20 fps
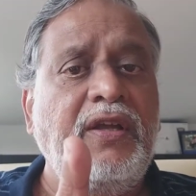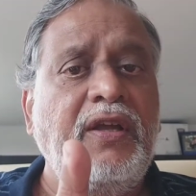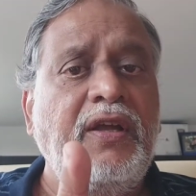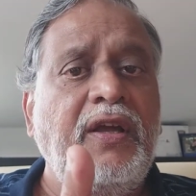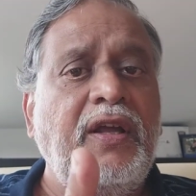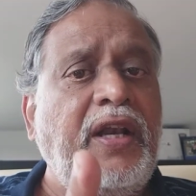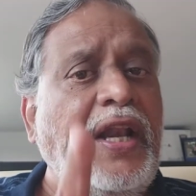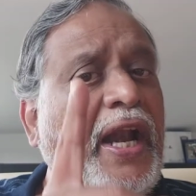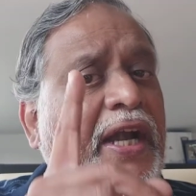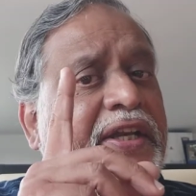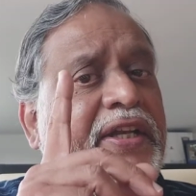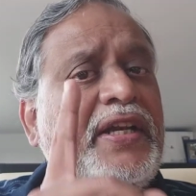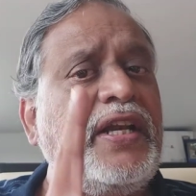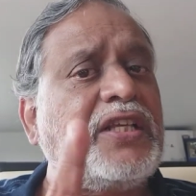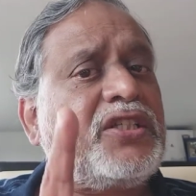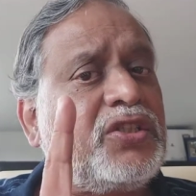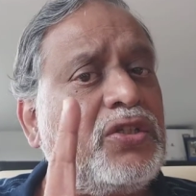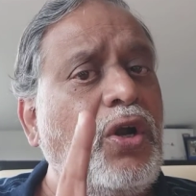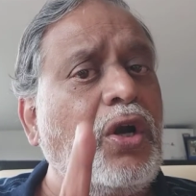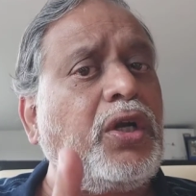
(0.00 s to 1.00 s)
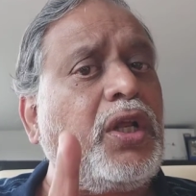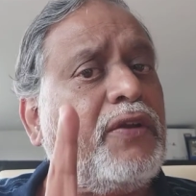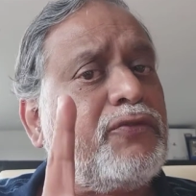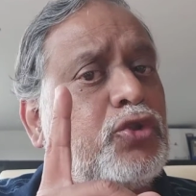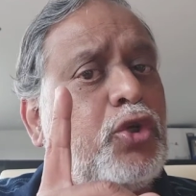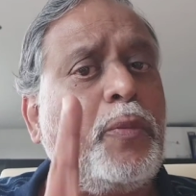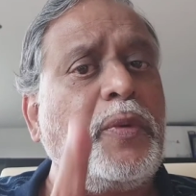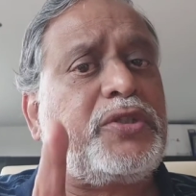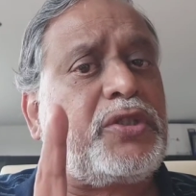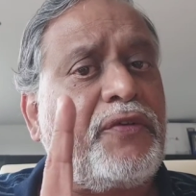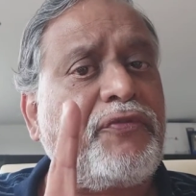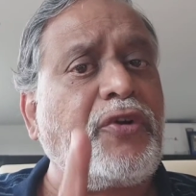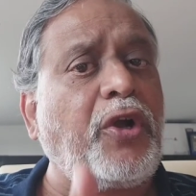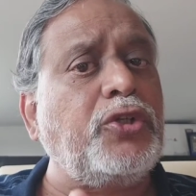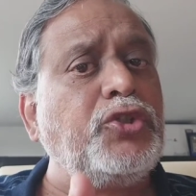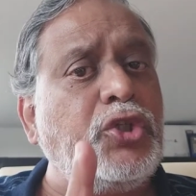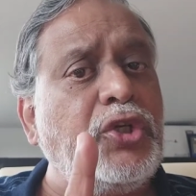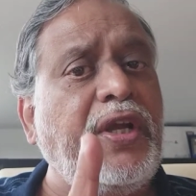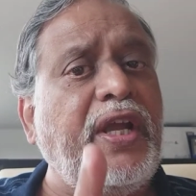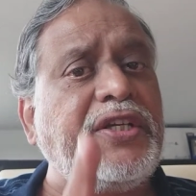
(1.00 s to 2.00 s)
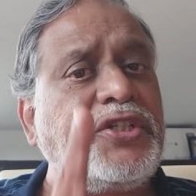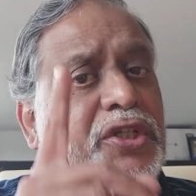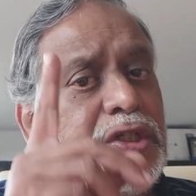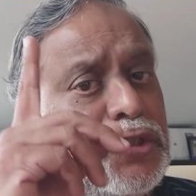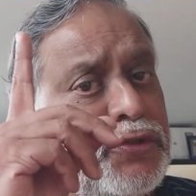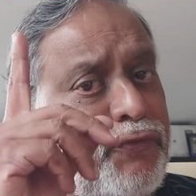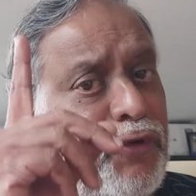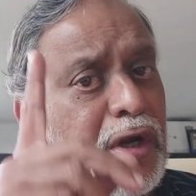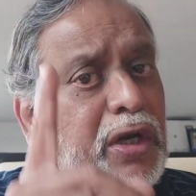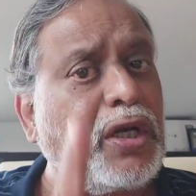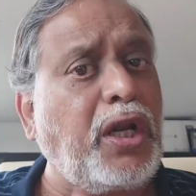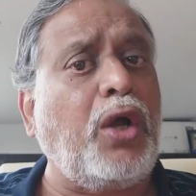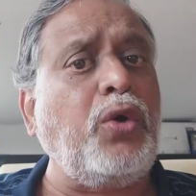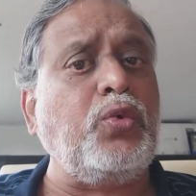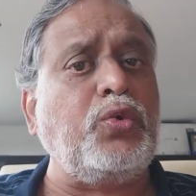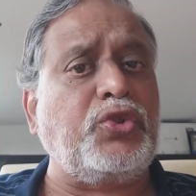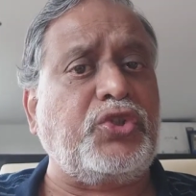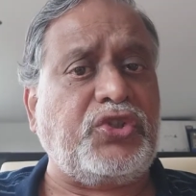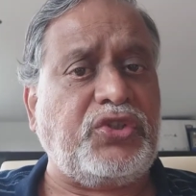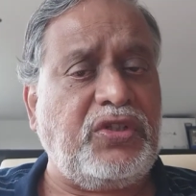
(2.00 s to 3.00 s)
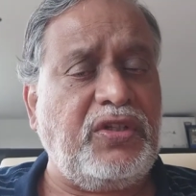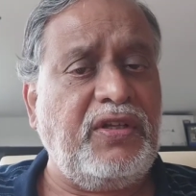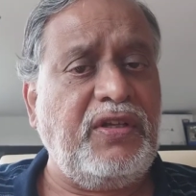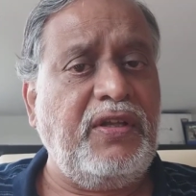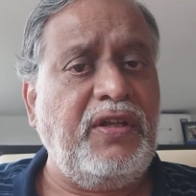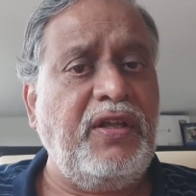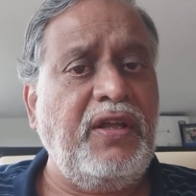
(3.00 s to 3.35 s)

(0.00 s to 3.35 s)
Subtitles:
Latin does not have so much of conjugations for nouns.